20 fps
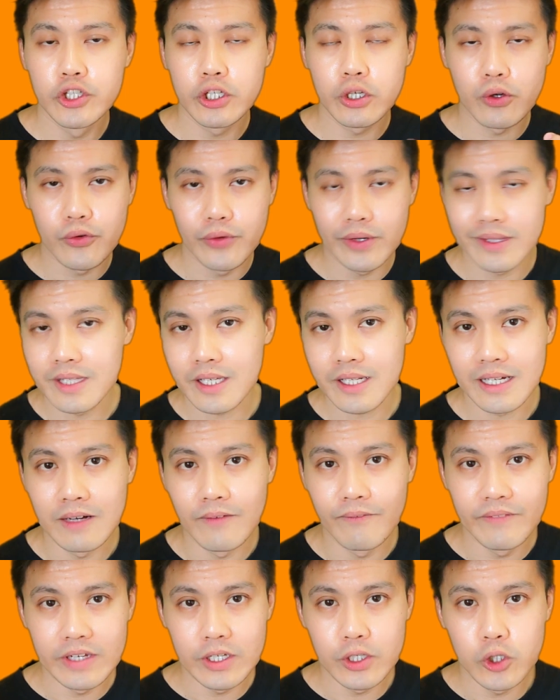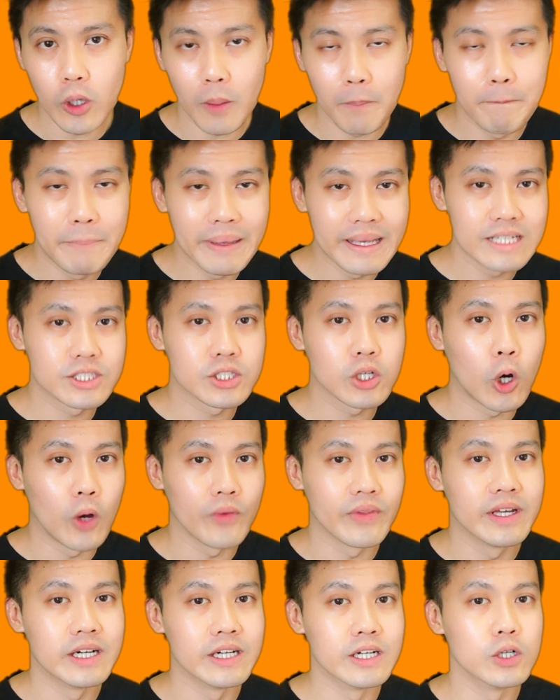she created her video based
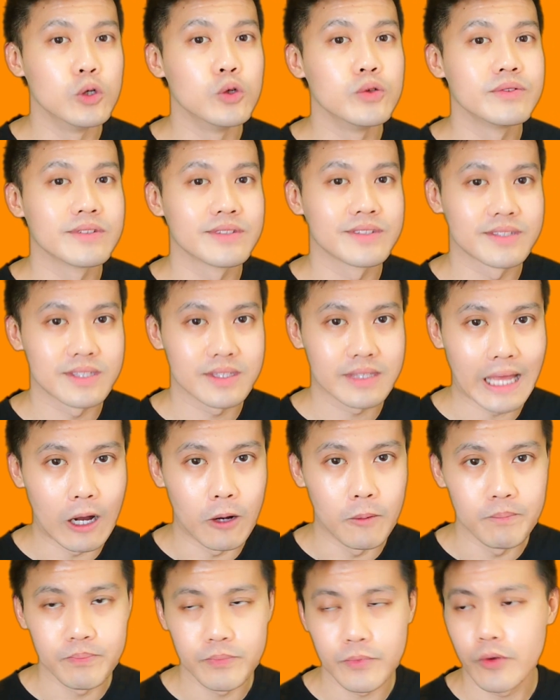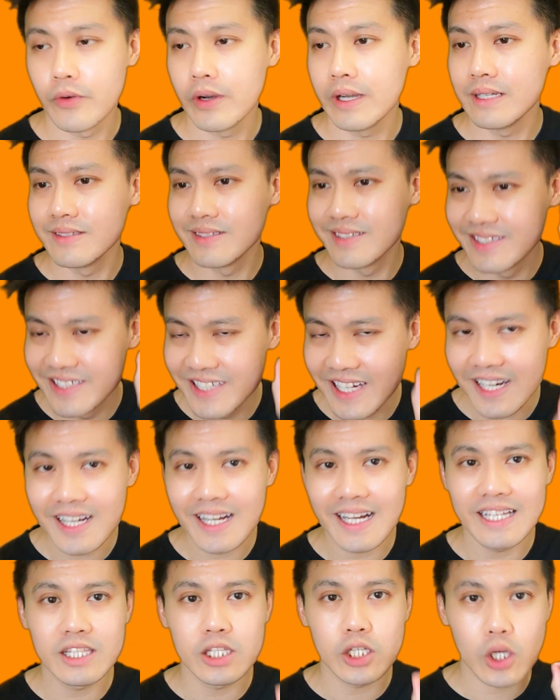on her own style, alright?
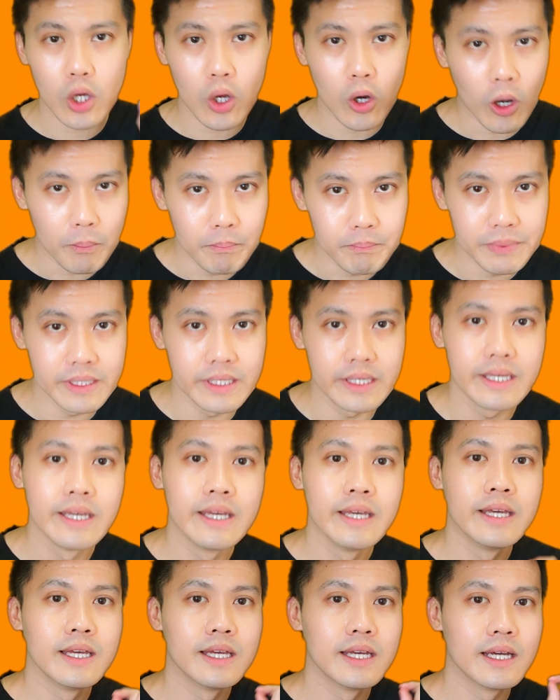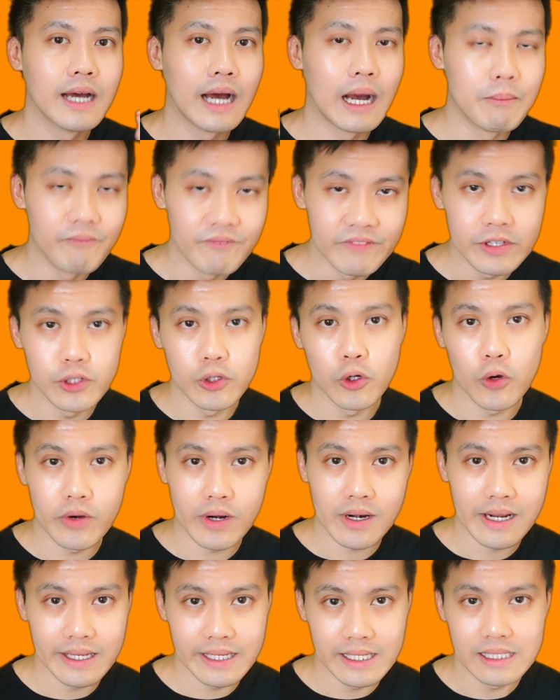Jangan copy um, video
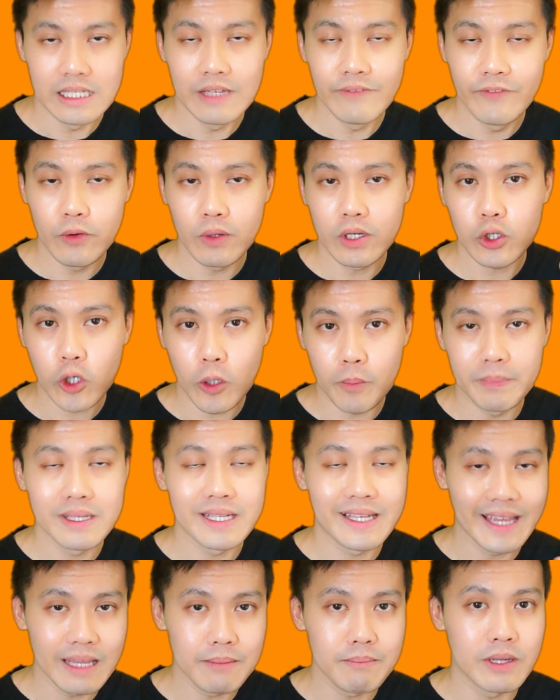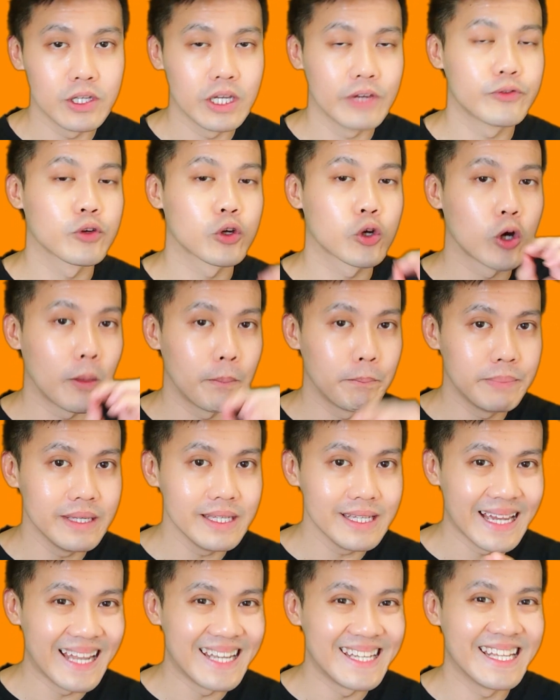orang lain. If you want to copy, can, but you have to
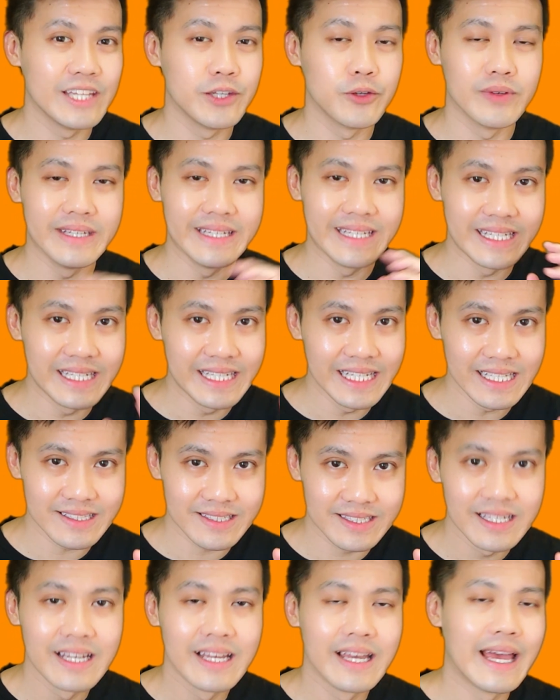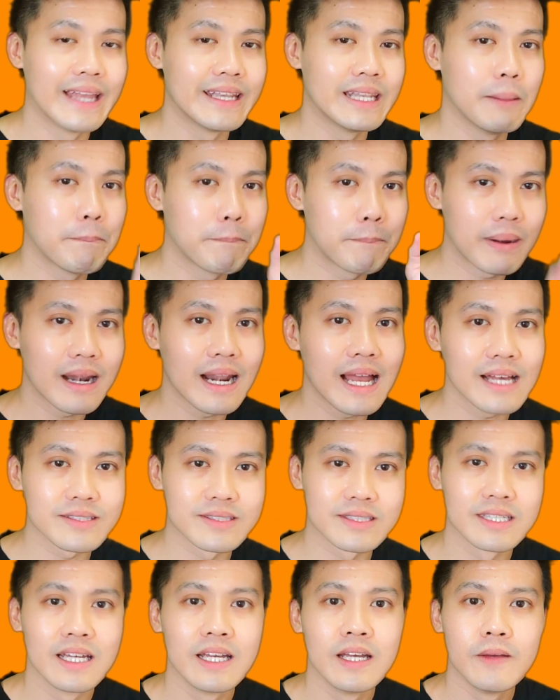copy and then you edit and then
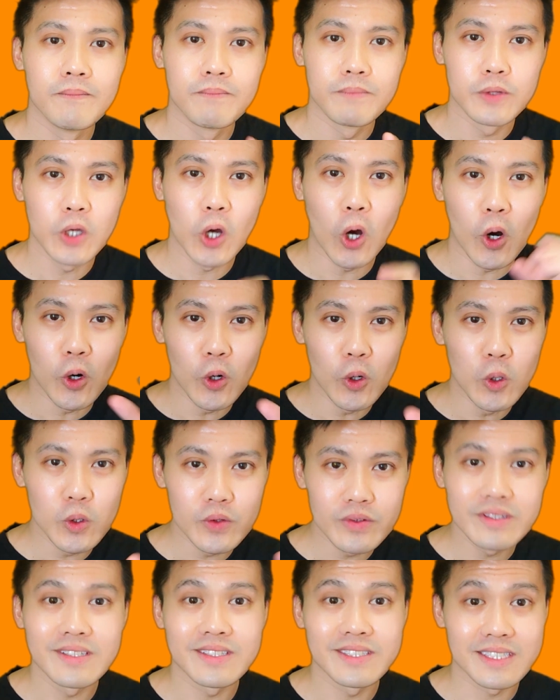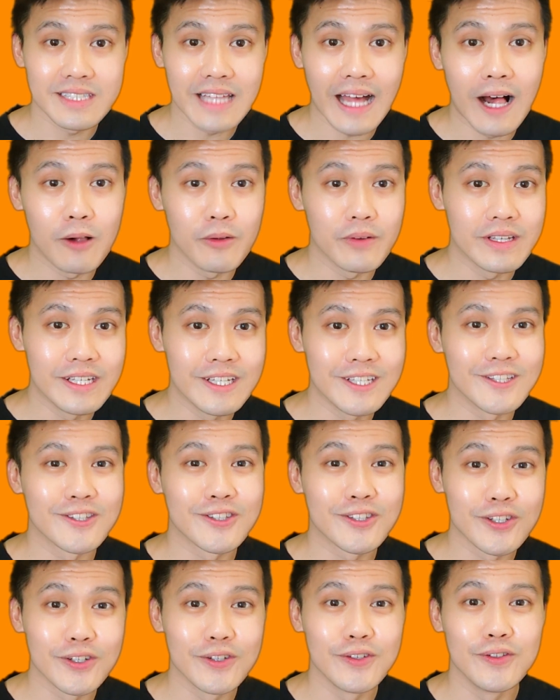plus your own style
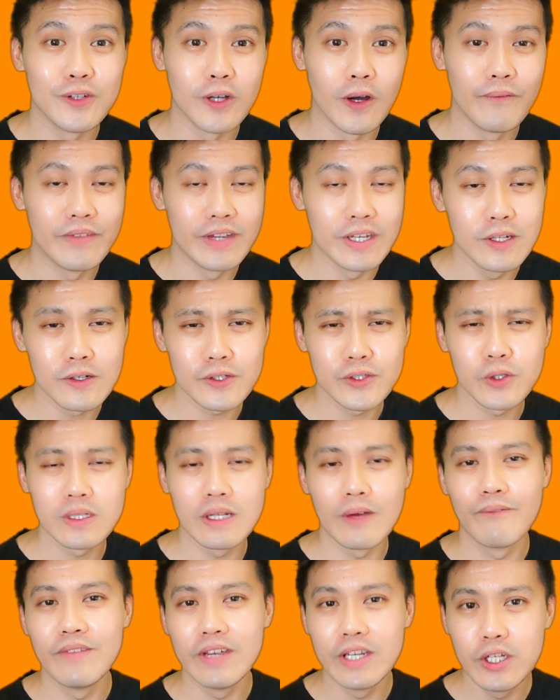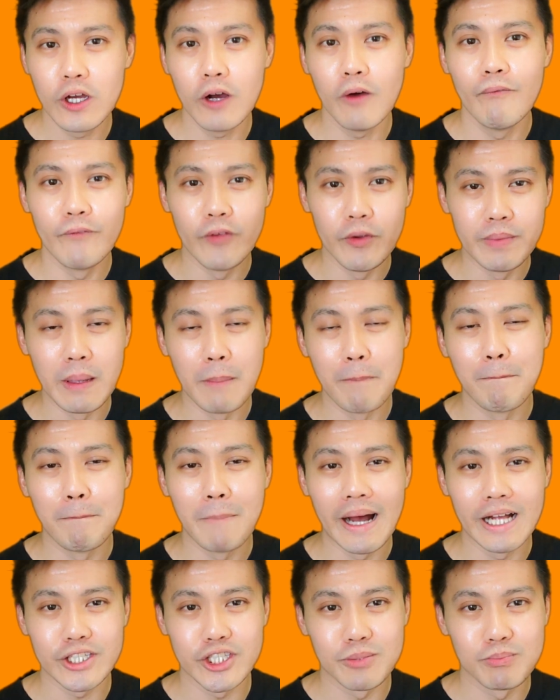into your video, so the video will be
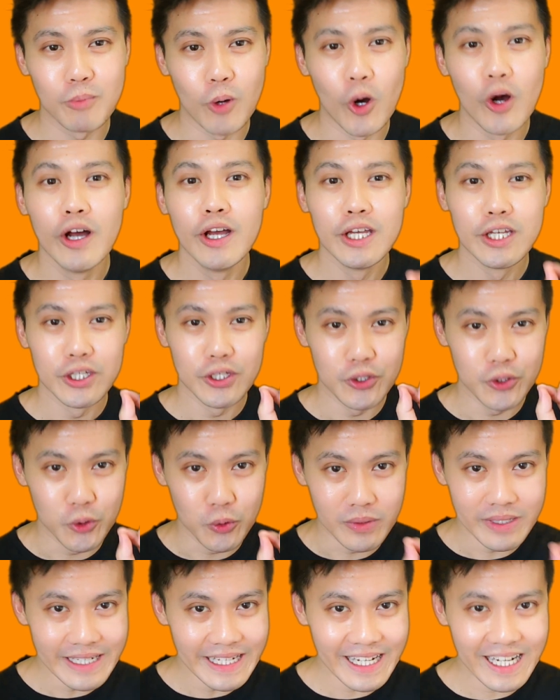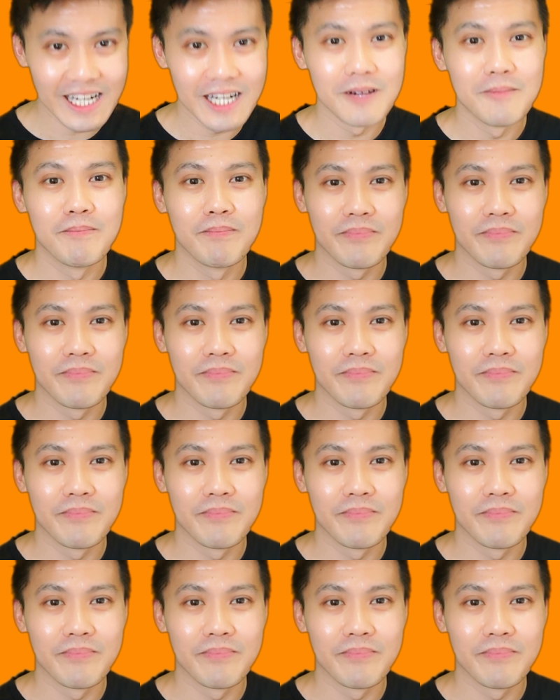much more unique